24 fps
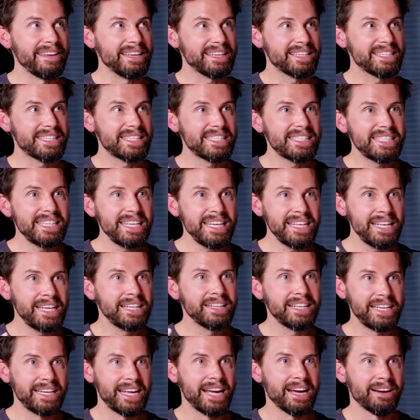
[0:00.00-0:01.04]

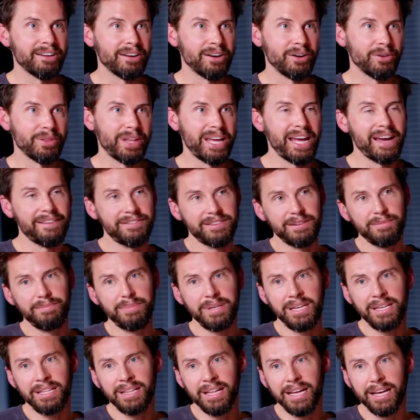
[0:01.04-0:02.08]
exceedingly narrow. They have to
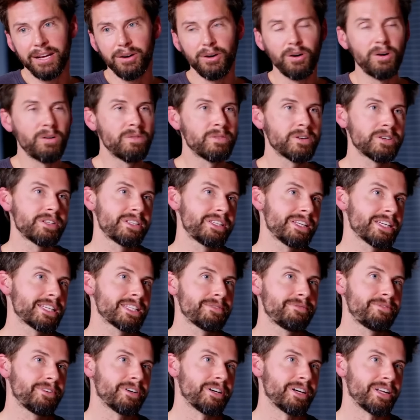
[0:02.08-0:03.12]
be like over
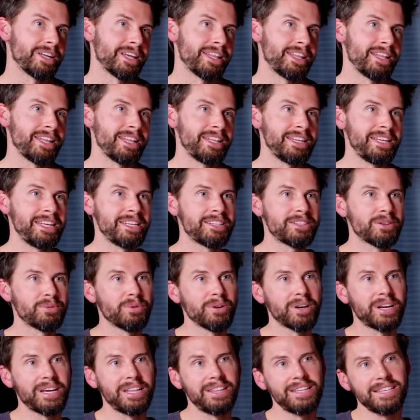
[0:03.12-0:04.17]
6 foot and they need to
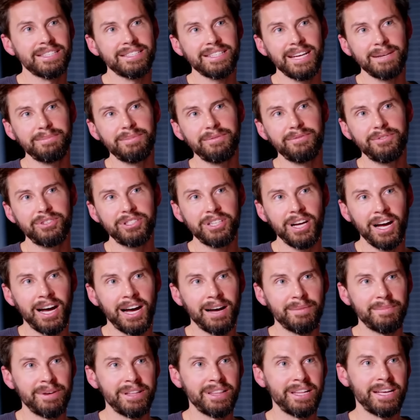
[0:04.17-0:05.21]
work in this type of
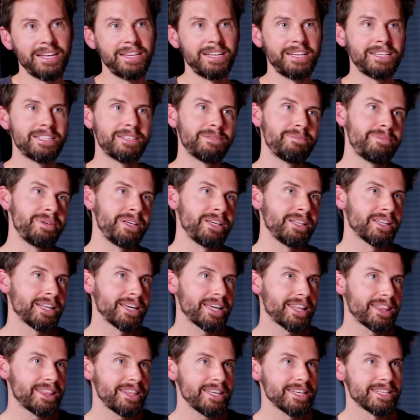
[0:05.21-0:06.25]
job and they need to be
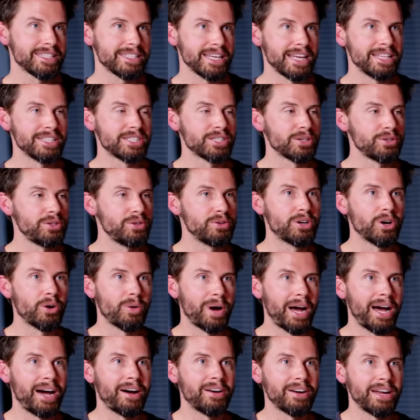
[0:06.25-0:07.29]
like this. And so you
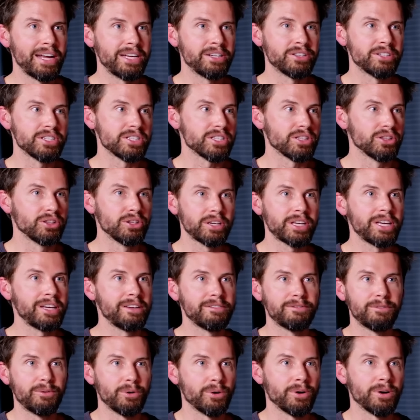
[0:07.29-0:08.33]
go out and you're just
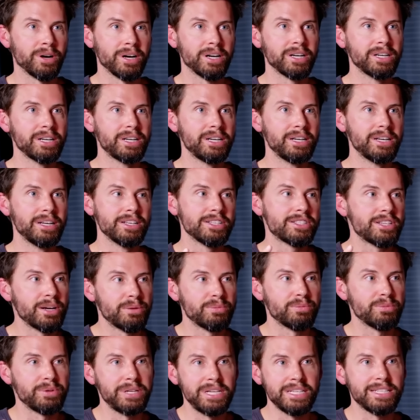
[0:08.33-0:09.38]
looking for
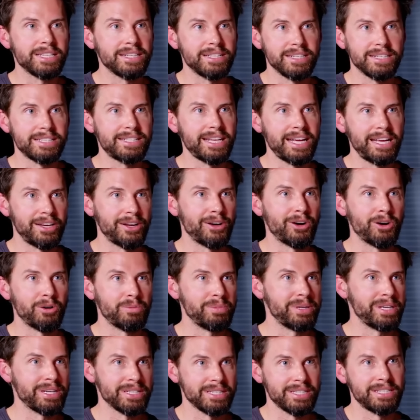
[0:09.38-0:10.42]
some reason to say no
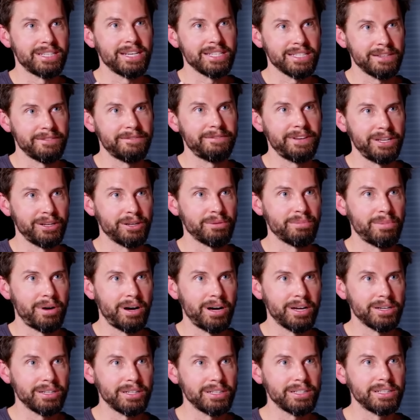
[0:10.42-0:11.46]
because it doesn't fit your
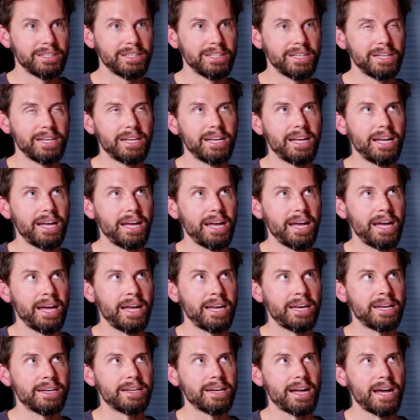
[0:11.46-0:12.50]
model.
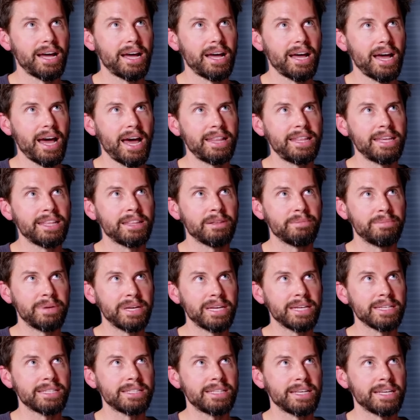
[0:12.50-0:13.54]
And I think the
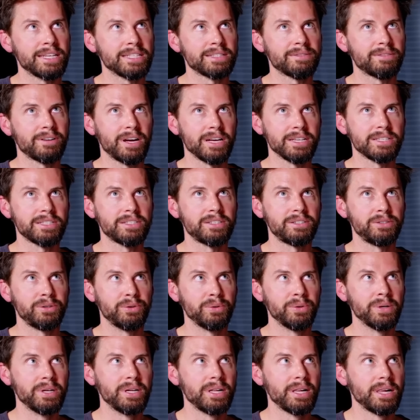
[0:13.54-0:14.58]
biggest thing is for us
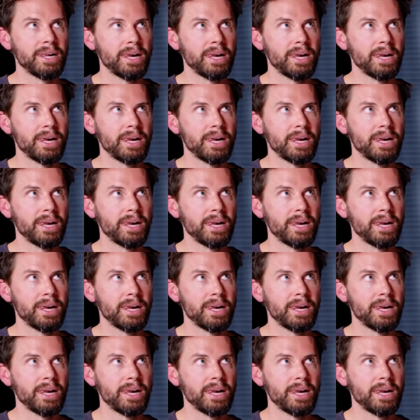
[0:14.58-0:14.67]
to